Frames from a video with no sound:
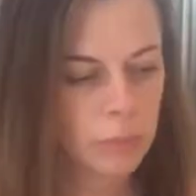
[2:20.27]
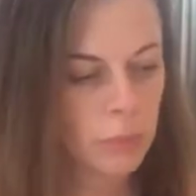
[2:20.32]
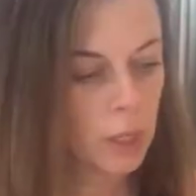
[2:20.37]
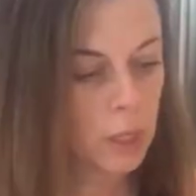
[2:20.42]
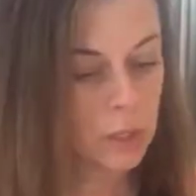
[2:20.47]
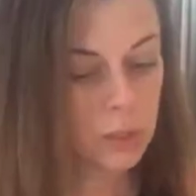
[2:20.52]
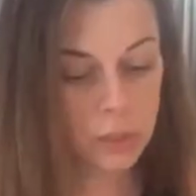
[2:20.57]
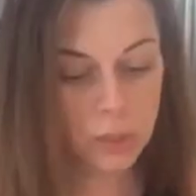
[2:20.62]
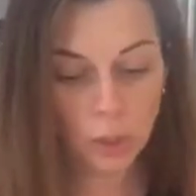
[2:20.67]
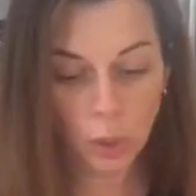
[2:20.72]

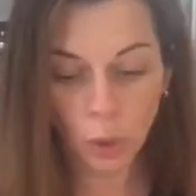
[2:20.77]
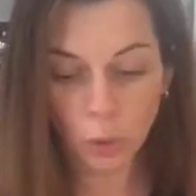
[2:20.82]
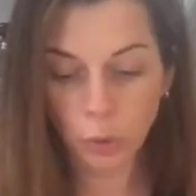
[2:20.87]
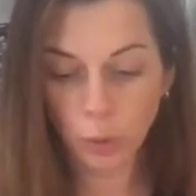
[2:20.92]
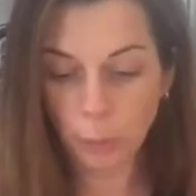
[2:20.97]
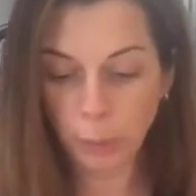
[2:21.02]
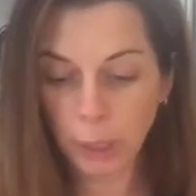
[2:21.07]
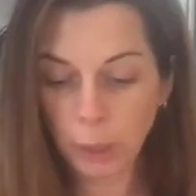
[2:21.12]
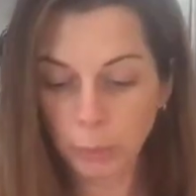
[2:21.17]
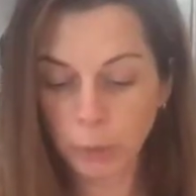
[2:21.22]
So the
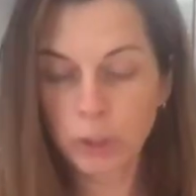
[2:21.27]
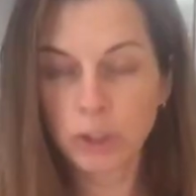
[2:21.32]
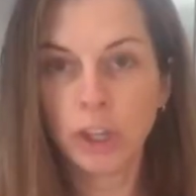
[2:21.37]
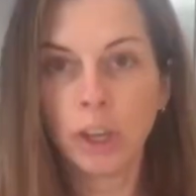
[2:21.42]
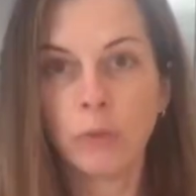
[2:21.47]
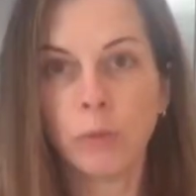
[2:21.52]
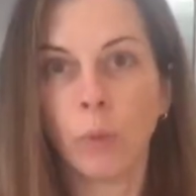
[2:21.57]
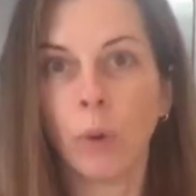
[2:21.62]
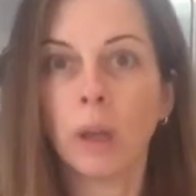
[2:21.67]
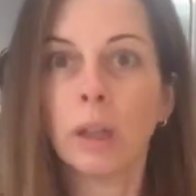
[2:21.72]
Pampered
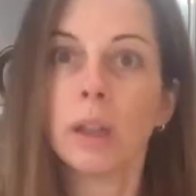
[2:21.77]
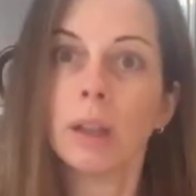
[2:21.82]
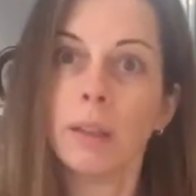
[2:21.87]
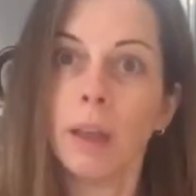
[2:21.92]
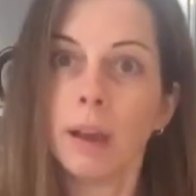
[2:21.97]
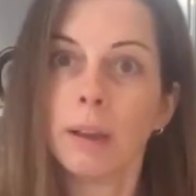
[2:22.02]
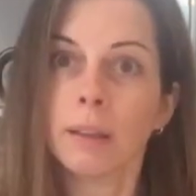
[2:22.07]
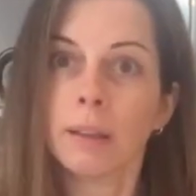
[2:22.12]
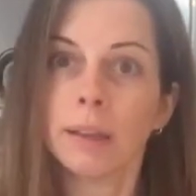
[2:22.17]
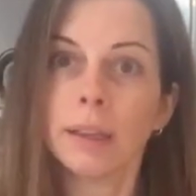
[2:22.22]
Chef one,
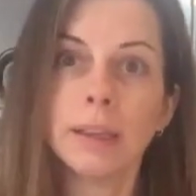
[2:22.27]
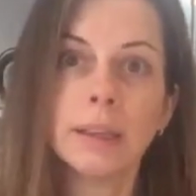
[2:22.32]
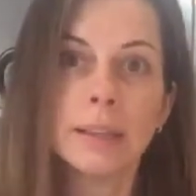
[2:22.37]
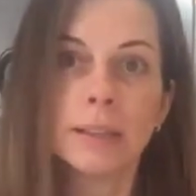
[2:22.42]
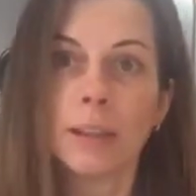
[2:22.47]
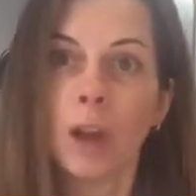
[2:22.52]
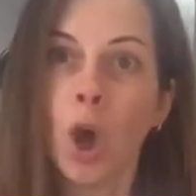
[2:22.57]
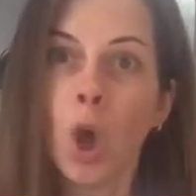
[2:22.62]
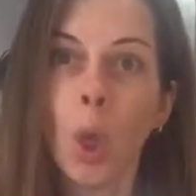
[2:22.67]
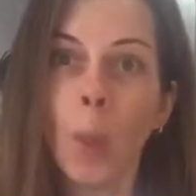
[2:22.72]
luckily, is
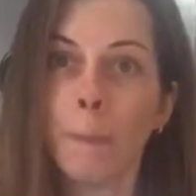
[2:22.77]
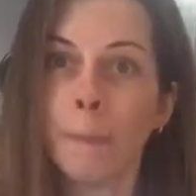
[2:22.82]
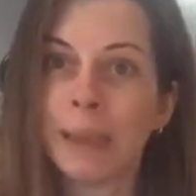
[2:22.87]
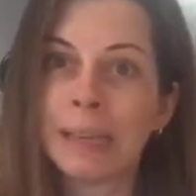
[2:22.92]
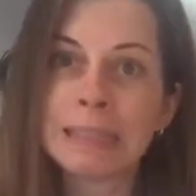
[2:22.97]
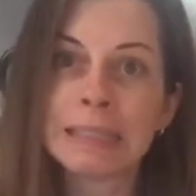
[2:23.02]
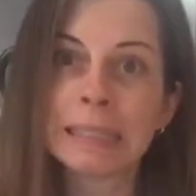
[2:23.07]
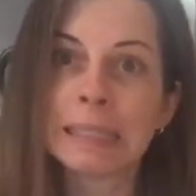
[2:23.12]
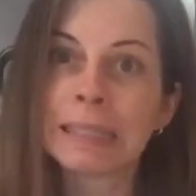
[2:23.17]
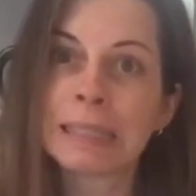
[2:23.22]
all
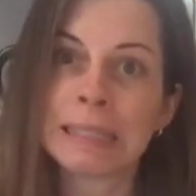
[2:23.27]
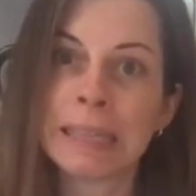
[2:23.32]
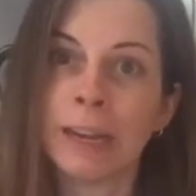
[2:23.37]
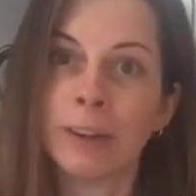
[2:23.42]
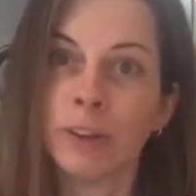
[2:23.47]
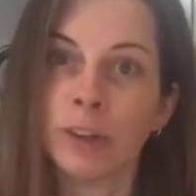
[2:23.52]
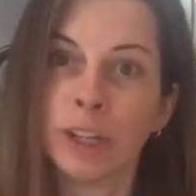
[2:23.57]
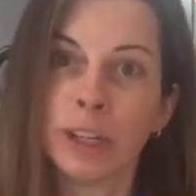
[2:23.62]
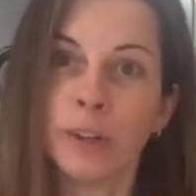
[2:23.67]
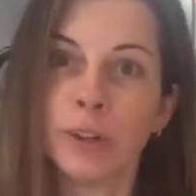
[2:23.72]
basic
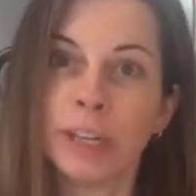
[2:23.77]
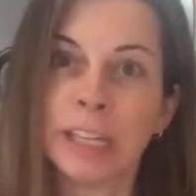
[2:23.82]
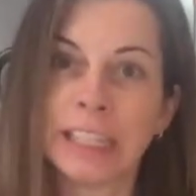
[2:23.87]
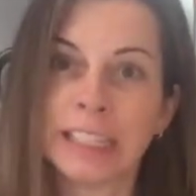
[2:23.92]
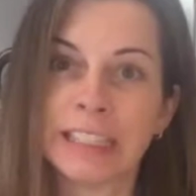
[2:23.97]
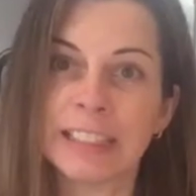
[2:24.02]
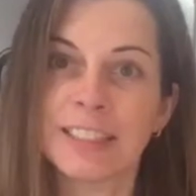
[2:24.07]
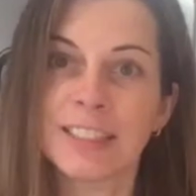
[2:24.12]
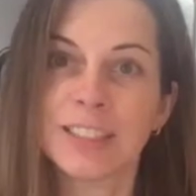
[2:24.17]
standard ingredients.